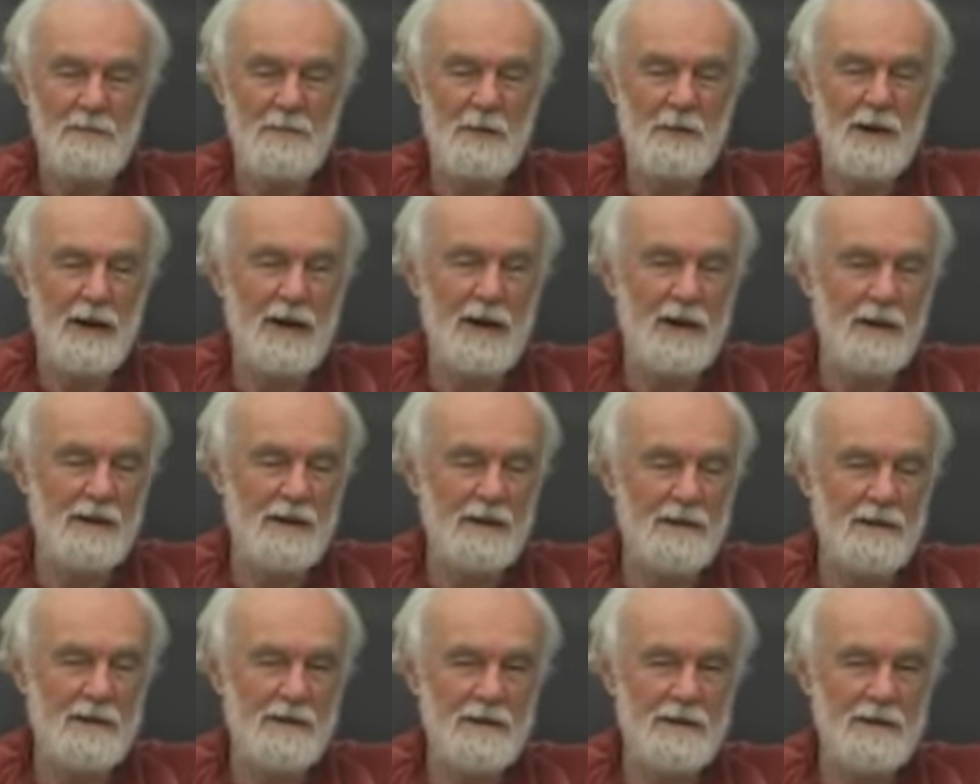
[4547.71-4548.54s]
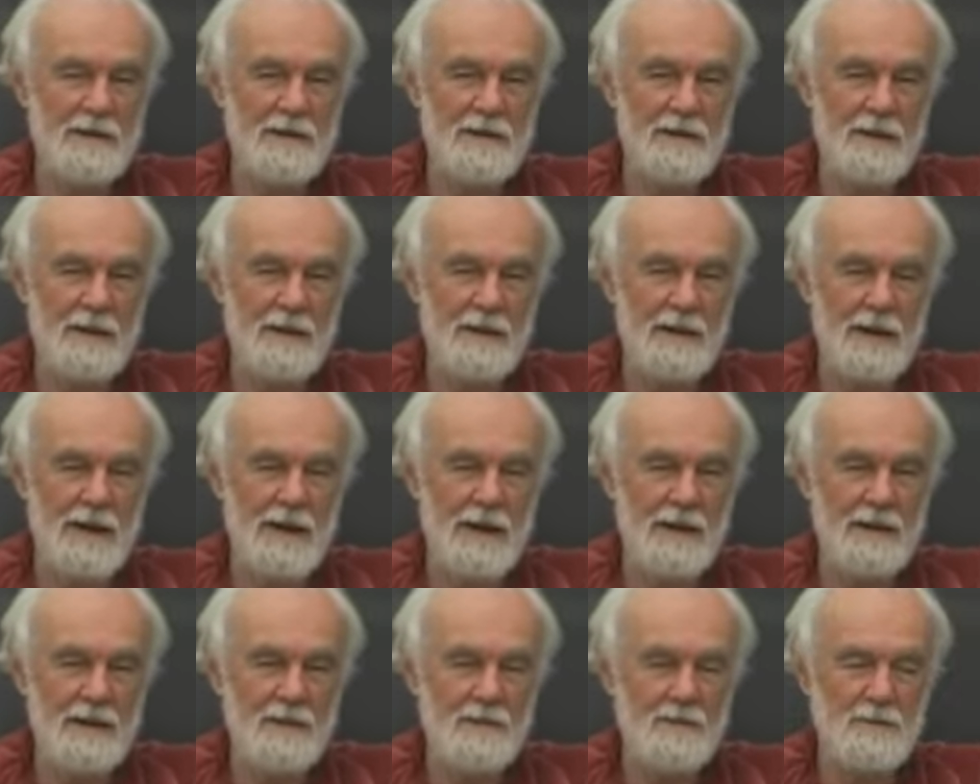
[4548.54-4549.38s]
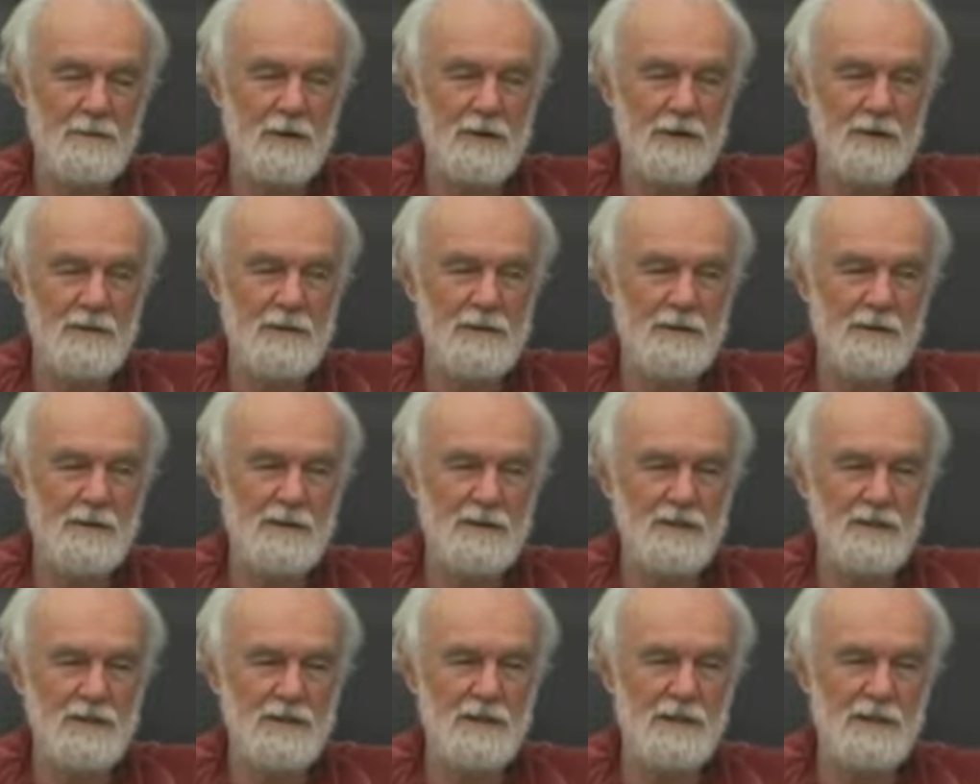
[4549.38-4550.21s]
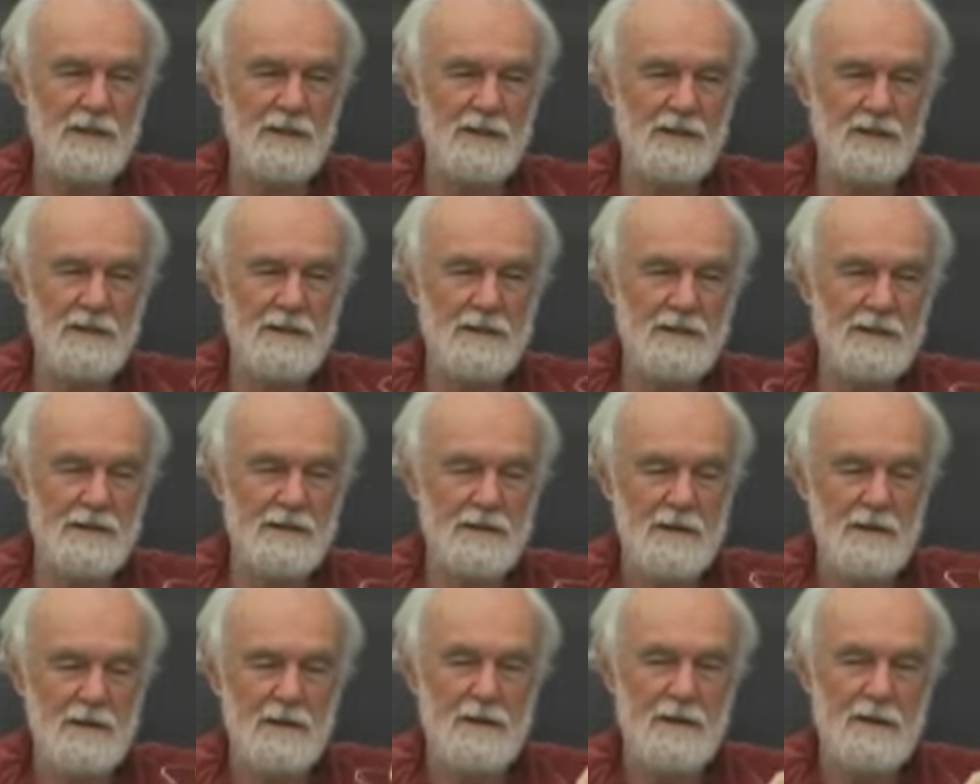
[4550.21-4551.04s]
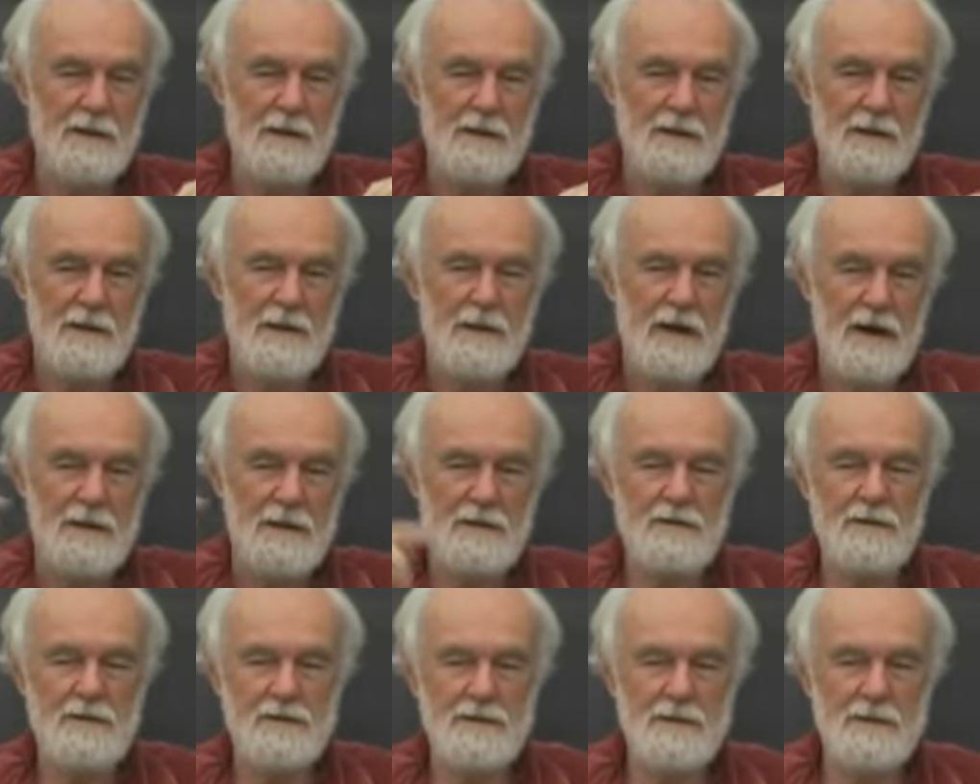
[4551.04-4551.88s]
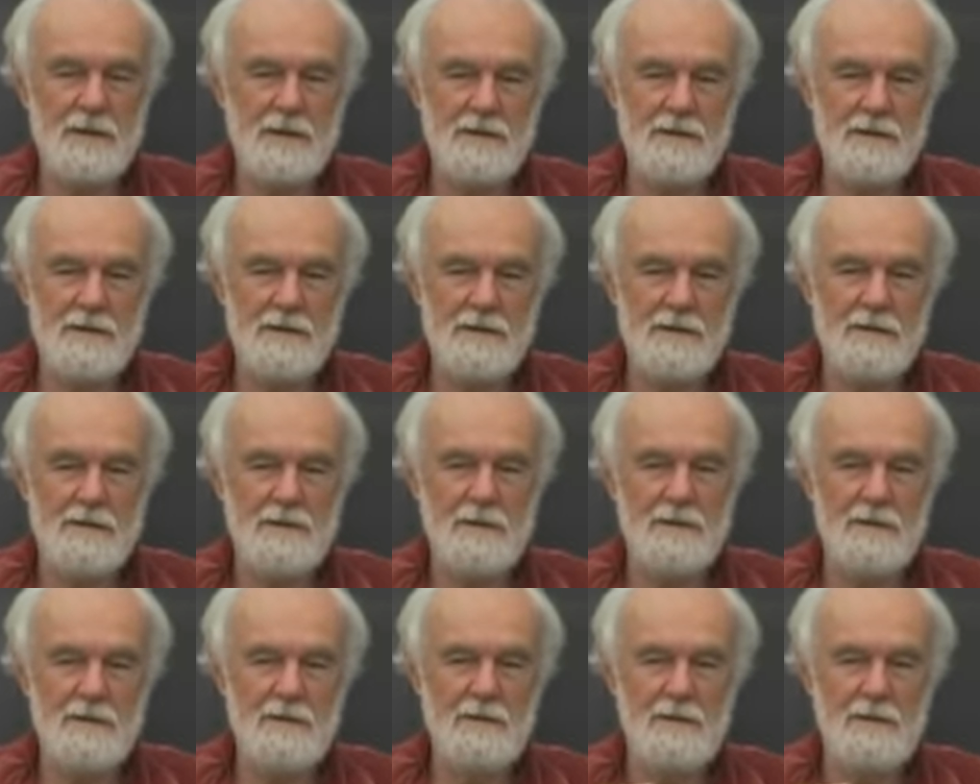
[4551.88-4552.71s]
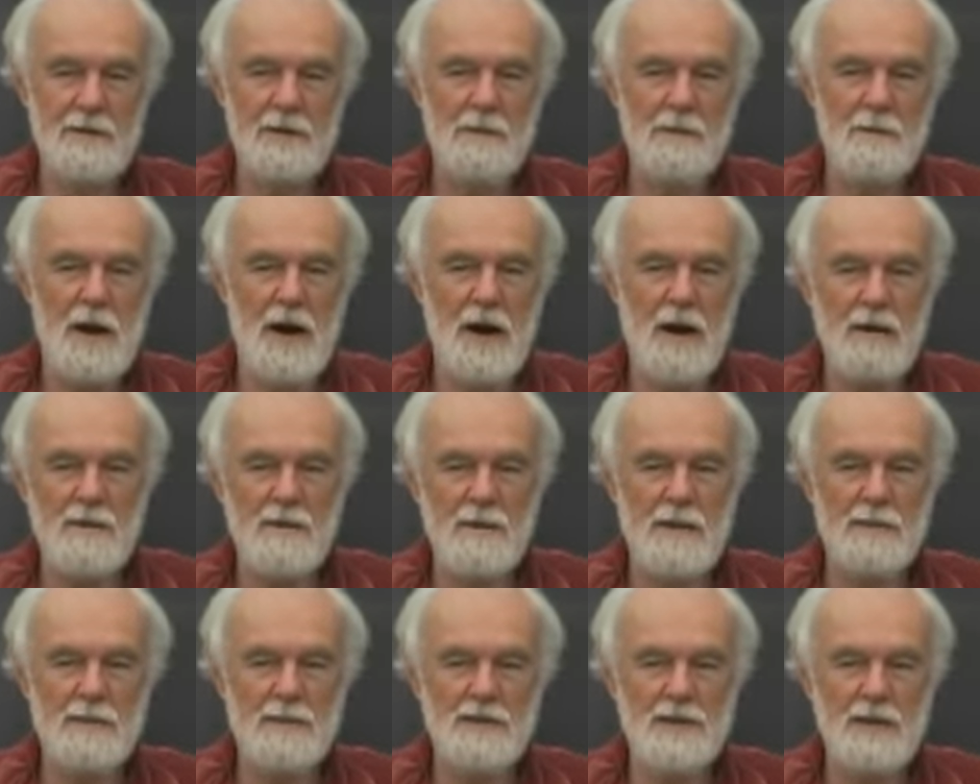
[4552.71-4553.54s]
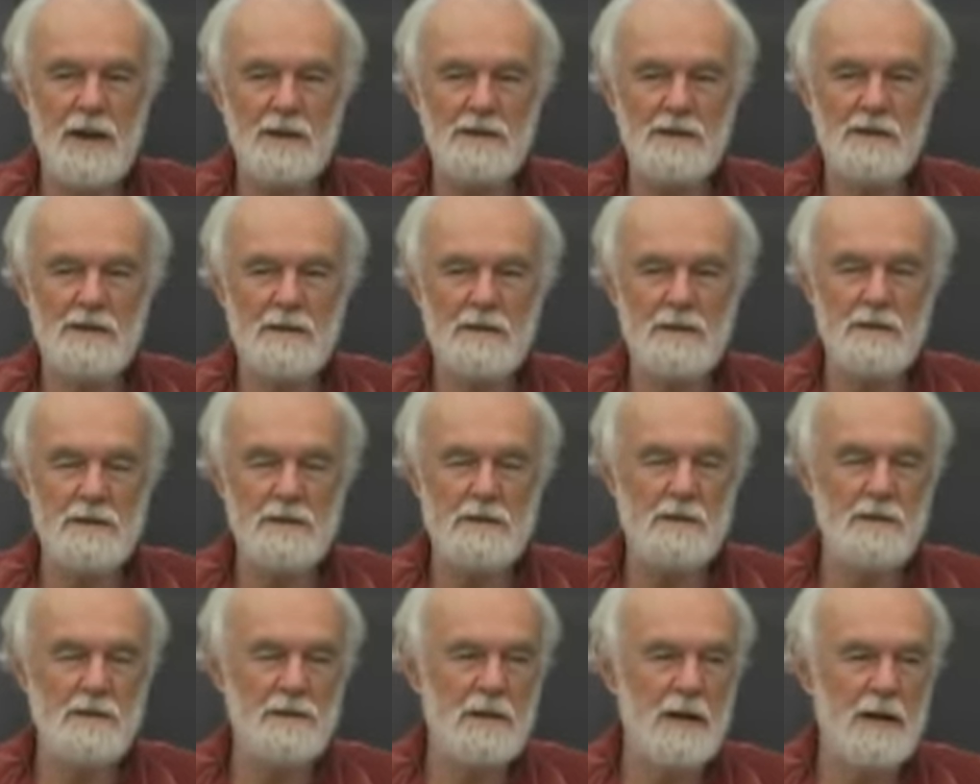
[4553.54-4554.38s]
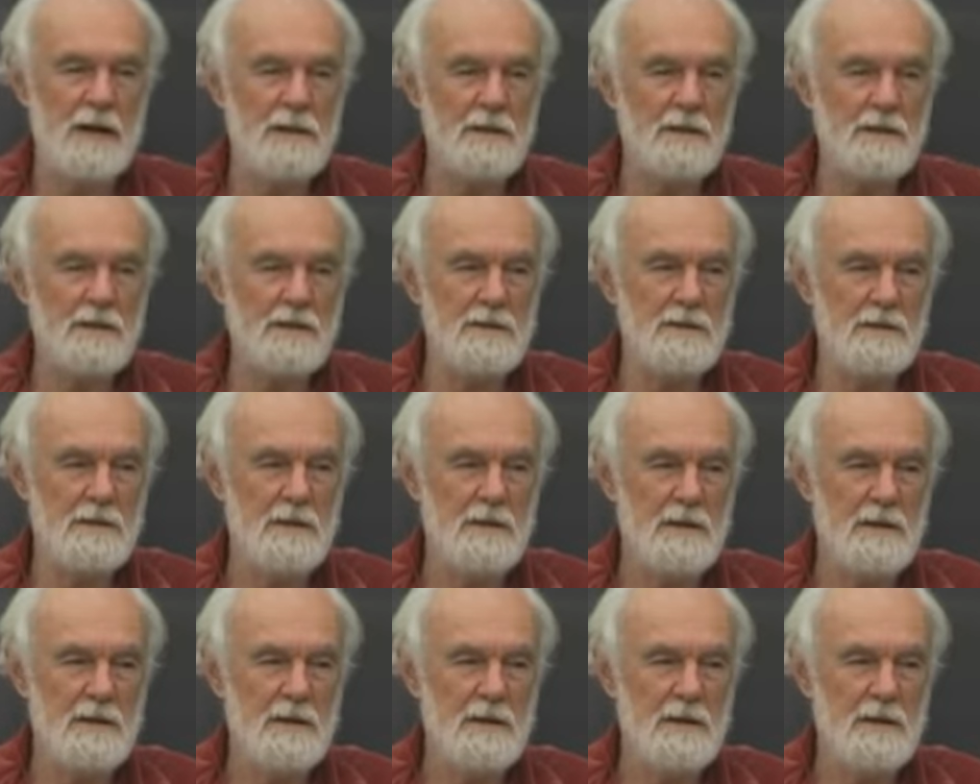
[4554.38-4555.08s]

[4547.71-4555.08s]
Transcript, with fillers: But on the other hand, what's interesting is how you can start with the power of abstraction, as he says,